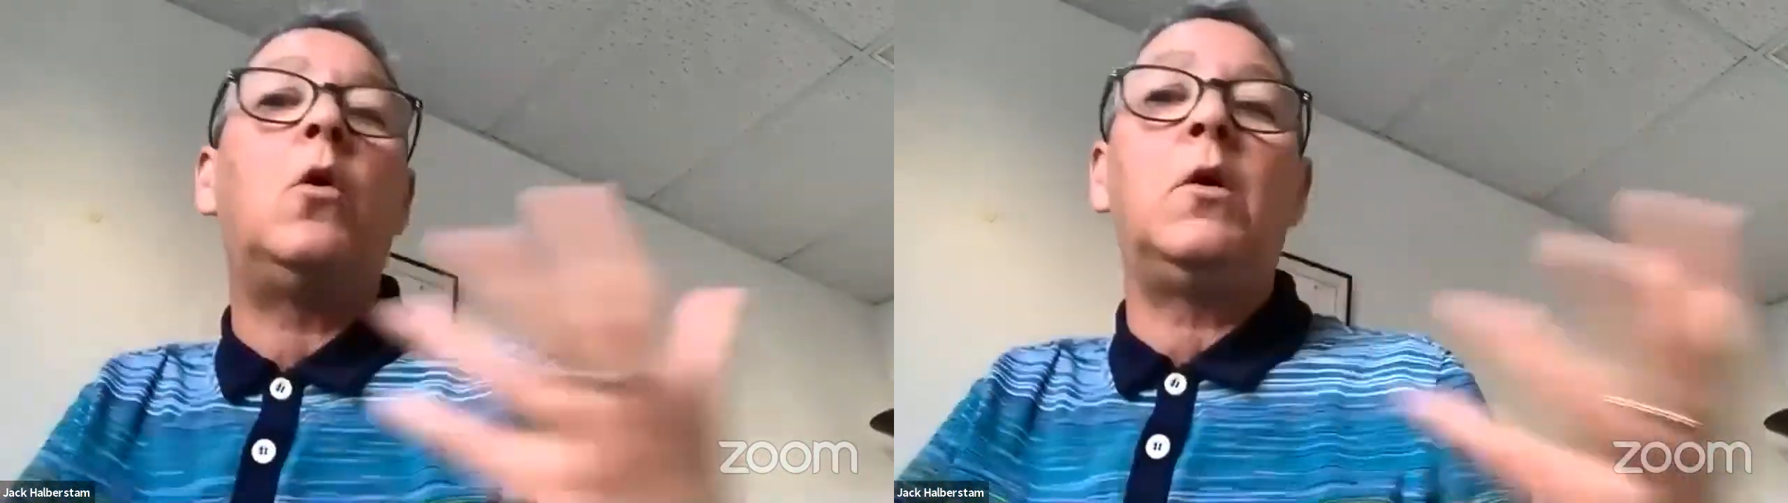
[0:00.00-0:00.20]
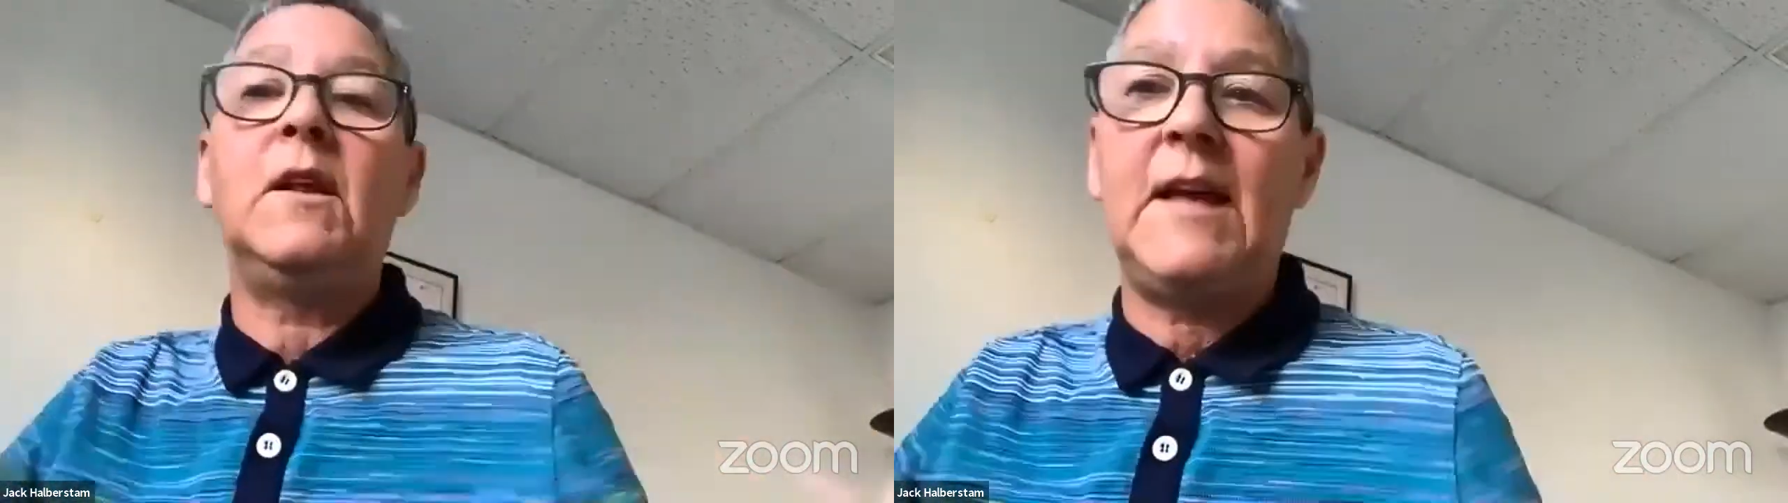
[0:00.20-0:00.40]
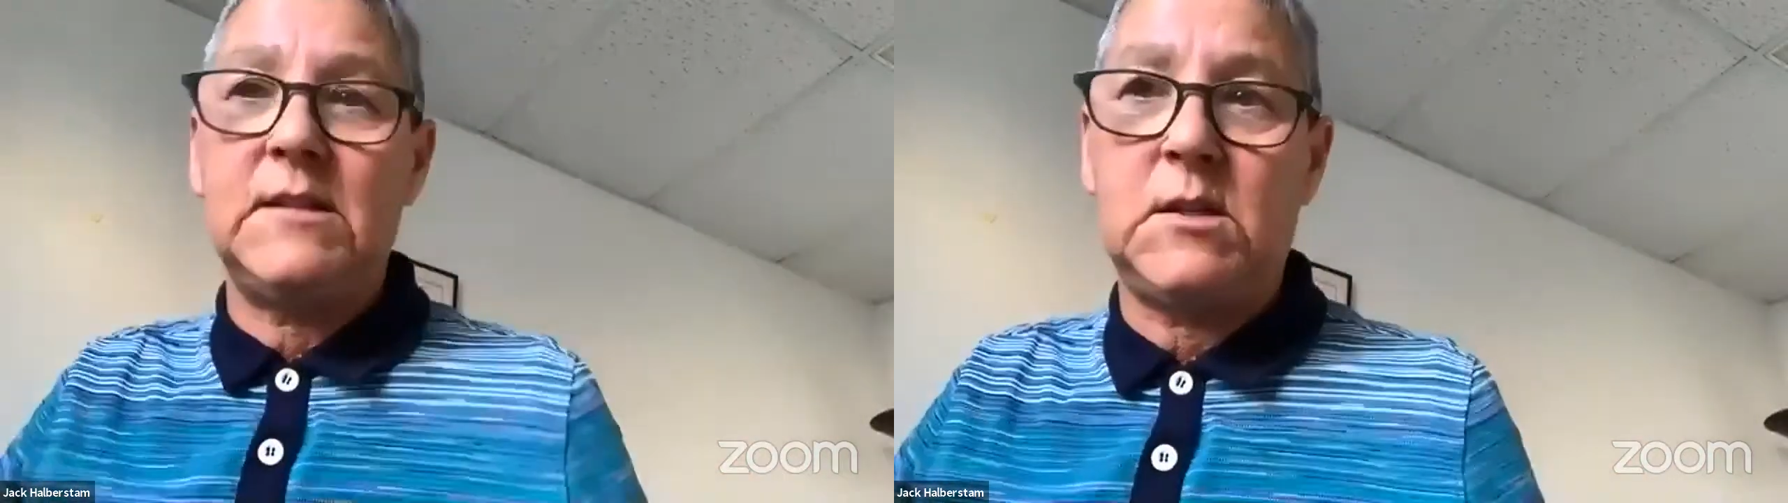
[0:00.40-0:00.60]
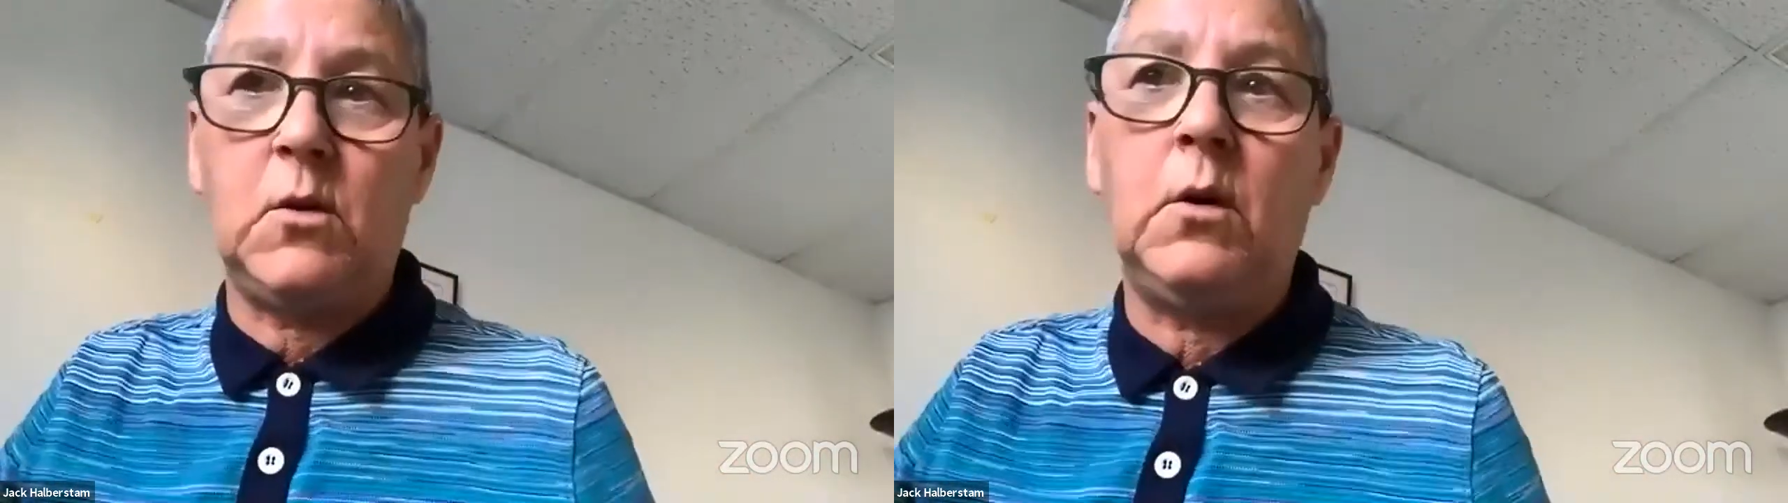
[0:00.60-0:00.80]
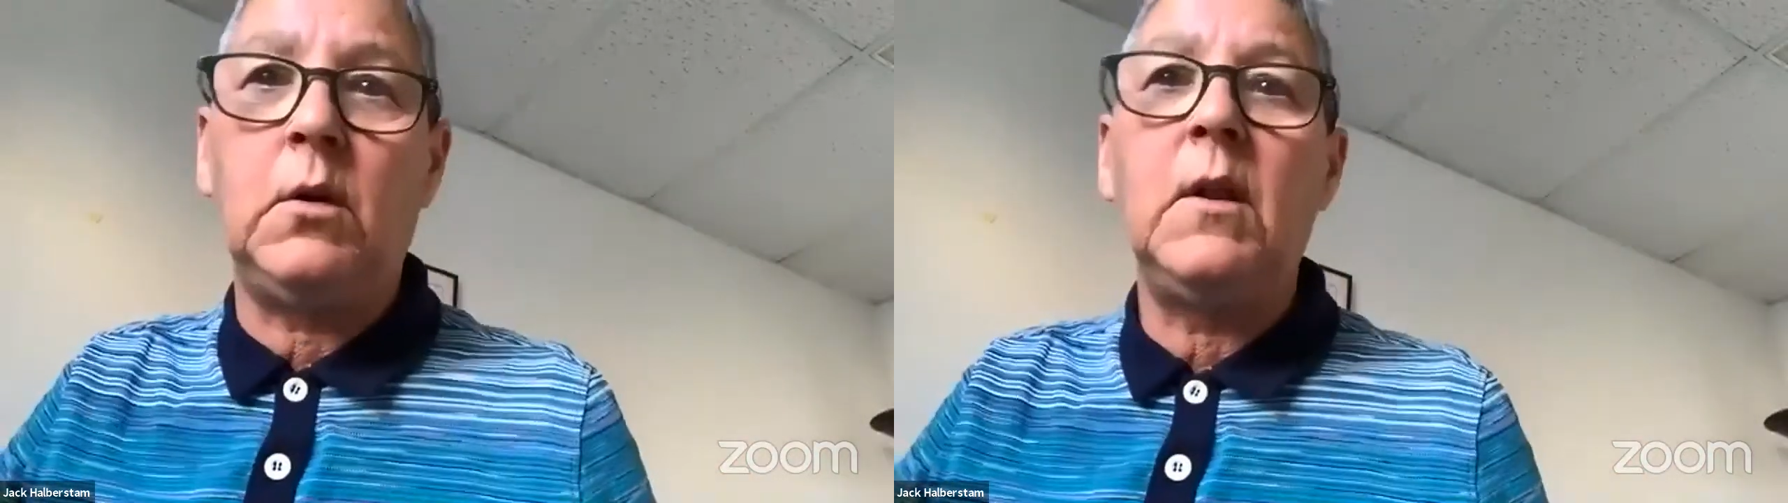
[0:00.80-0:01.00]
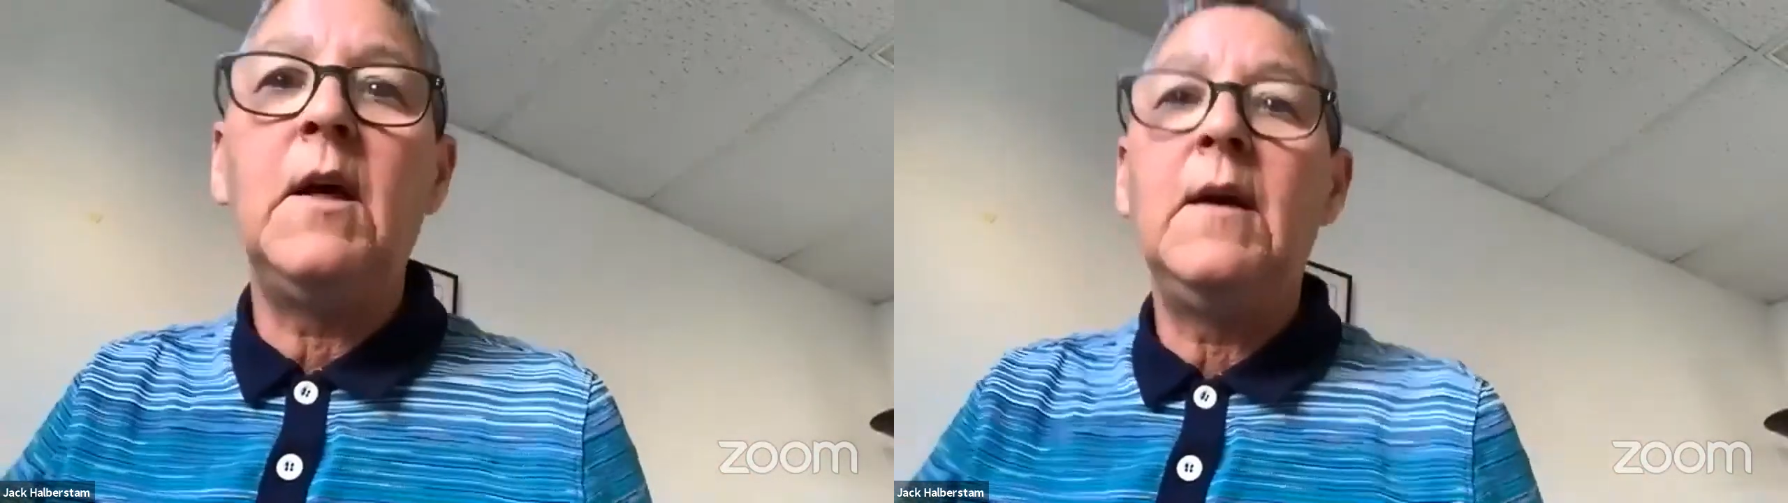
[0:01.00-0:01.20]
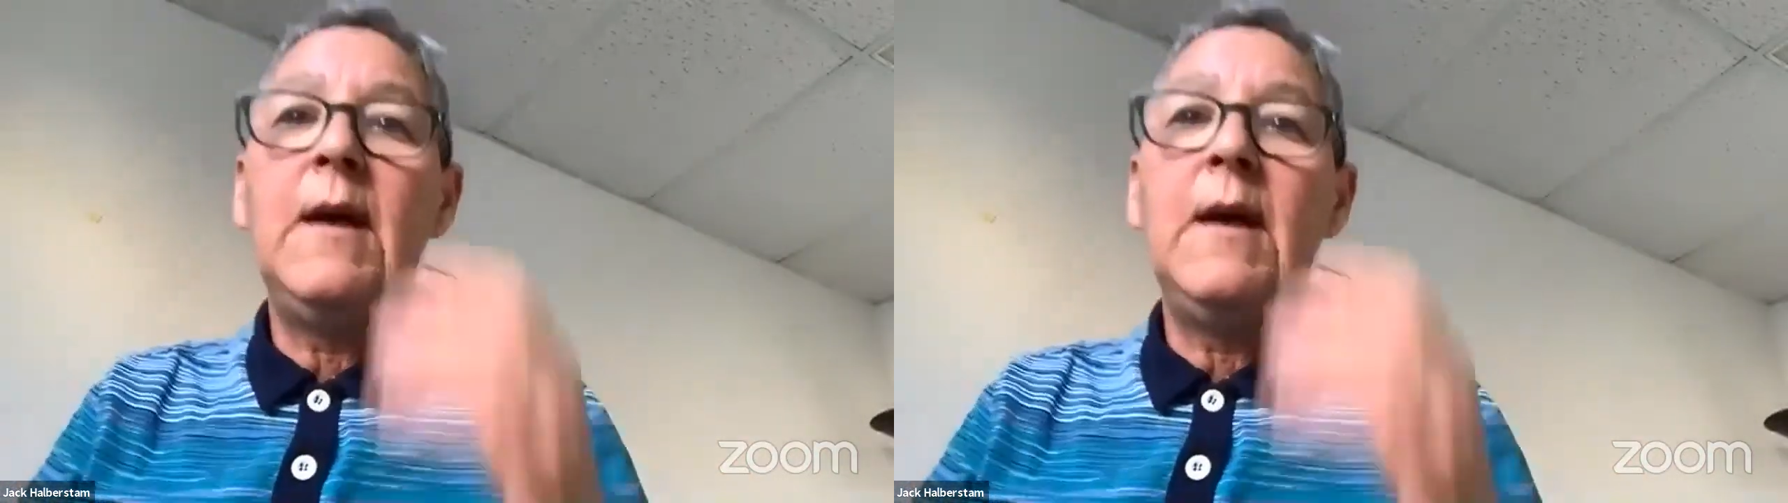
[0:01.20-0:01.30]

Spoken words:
all against all.